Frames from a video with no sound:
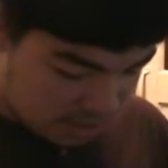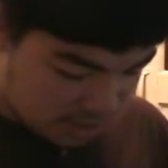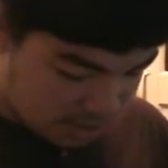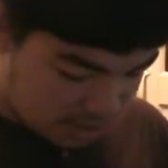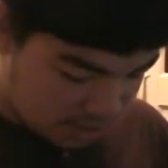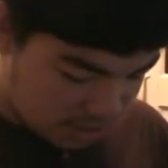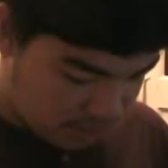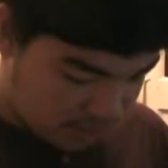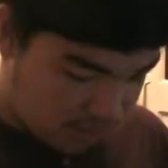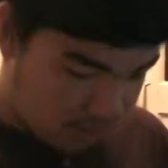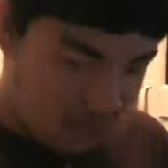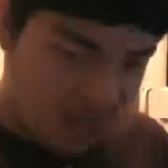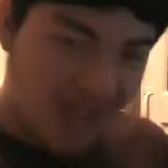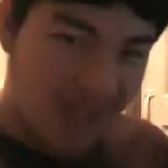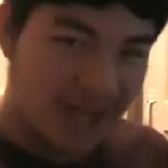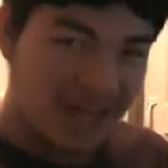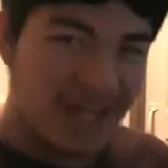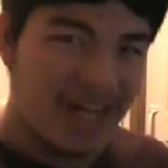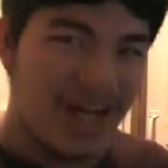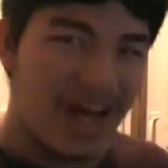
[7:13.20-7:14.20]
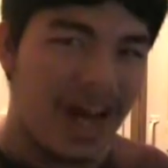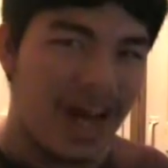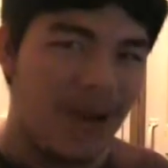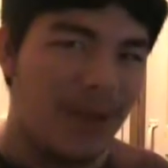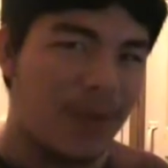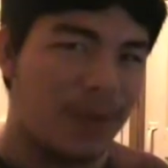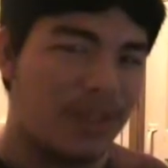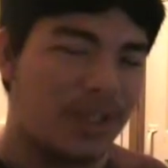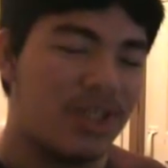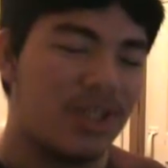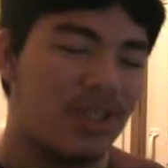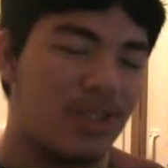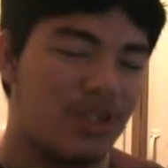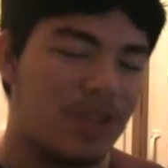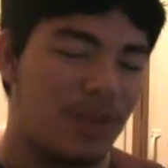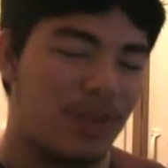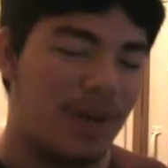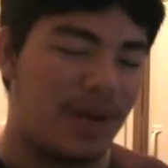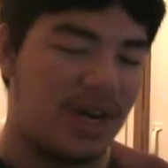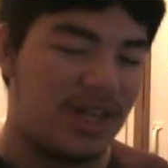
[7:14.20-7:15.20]
me off. Like, I wasn't too
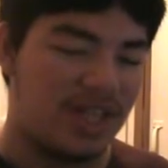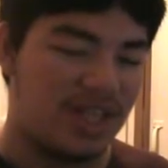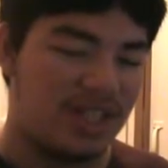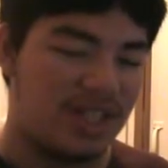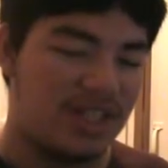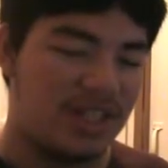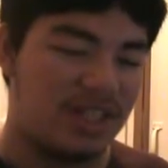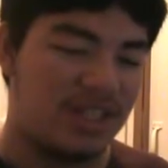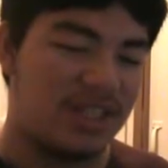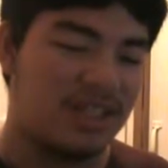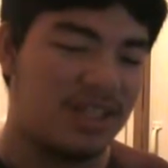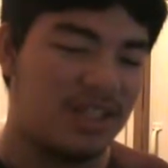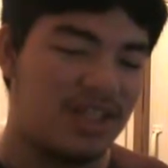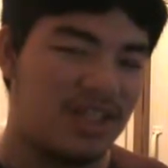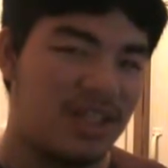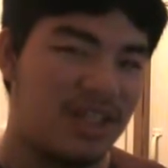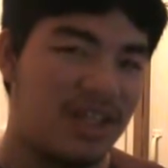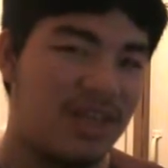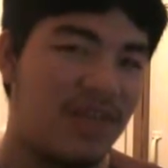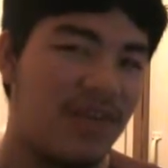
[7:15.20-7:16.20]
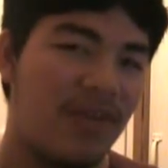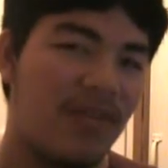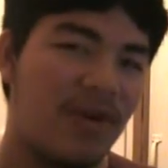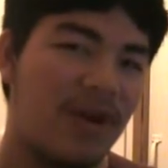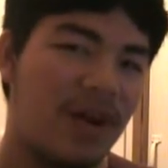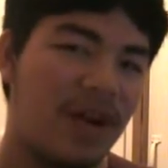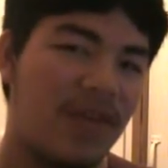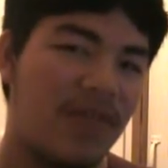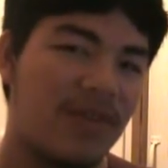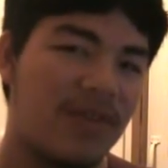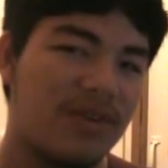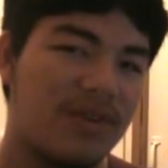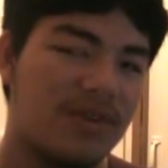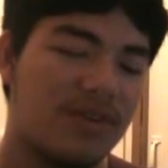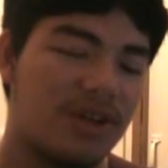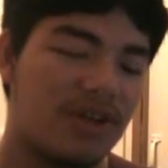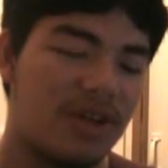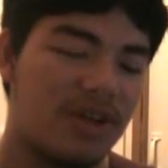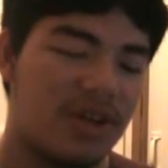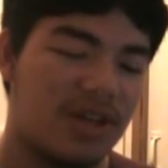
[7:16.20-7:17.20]
surprised because even when I first
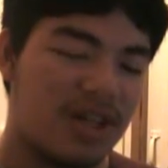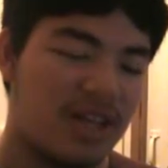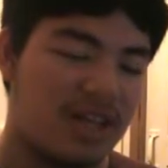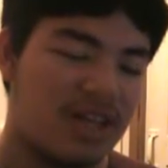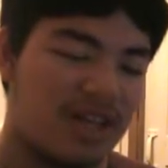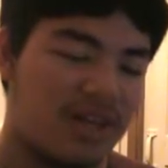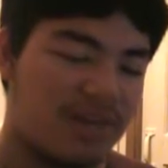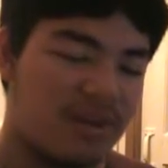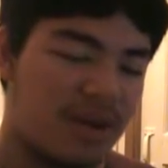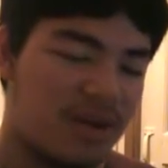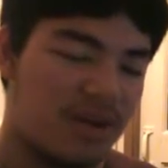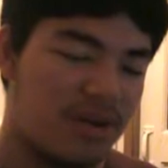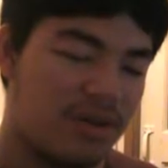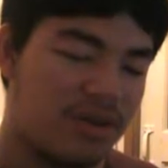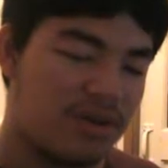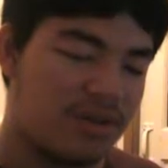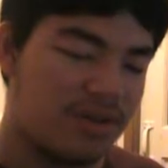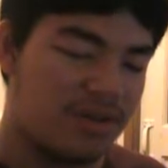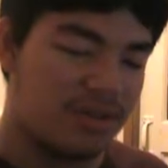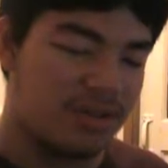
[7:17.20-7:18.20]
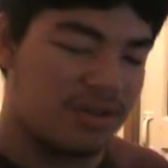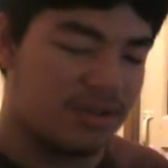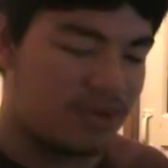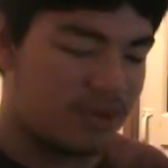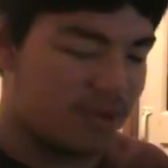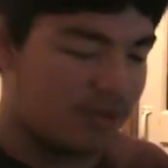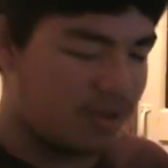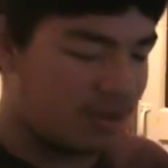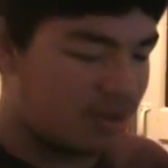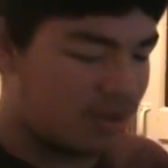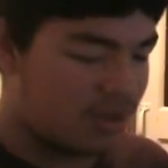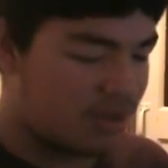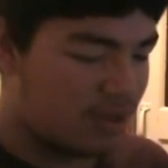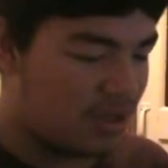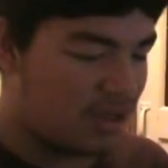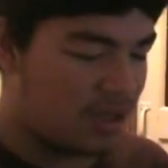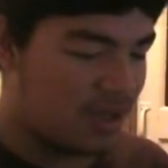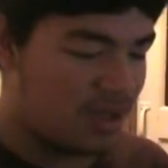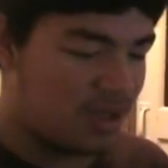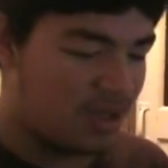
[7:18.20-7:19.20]
started collecting bionicles, when
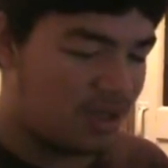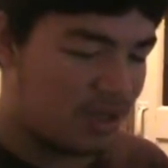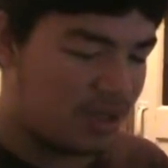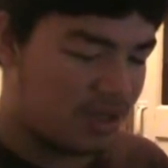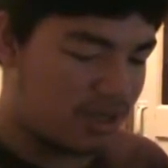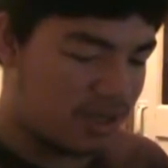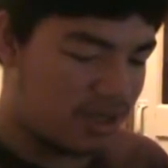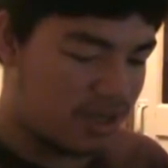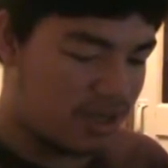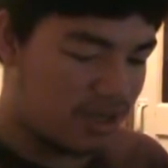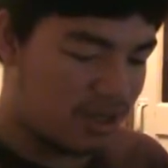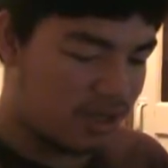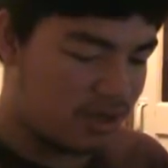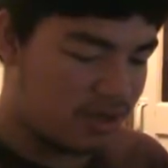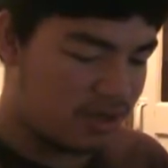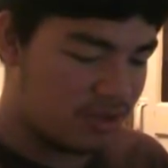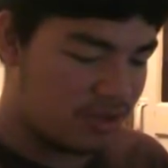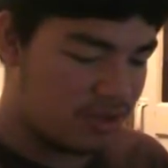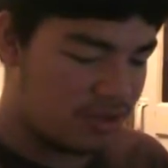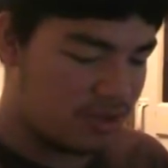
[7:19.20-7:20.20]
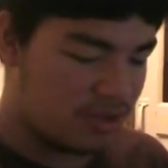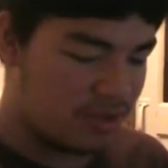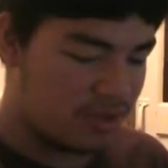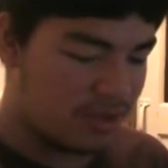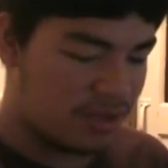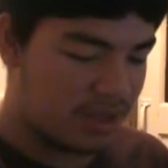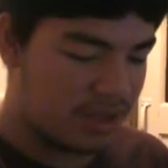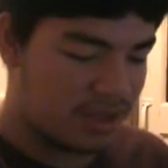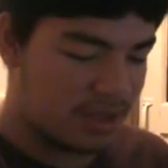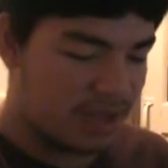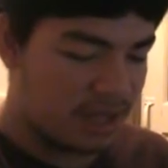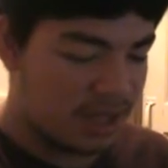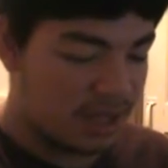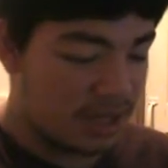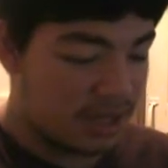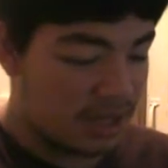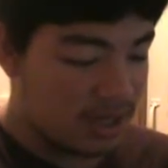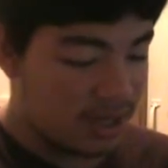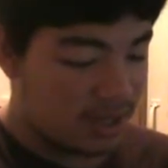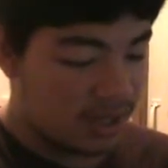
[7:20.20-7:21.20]
uh, like 10 years ago or something like that,
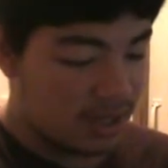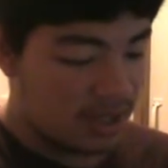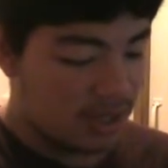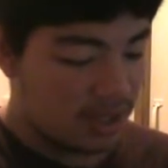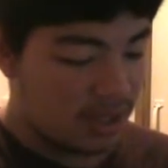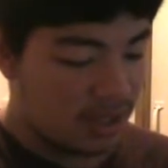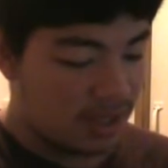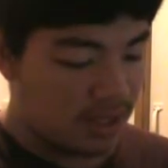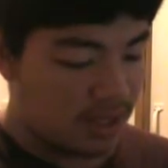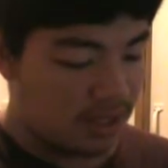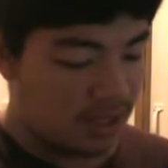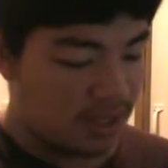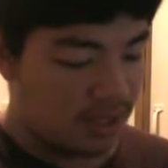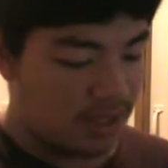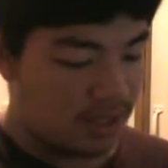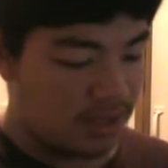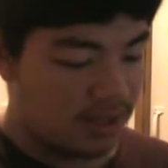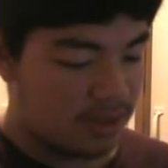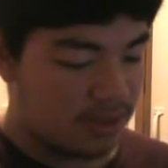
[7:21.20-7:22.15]
uh,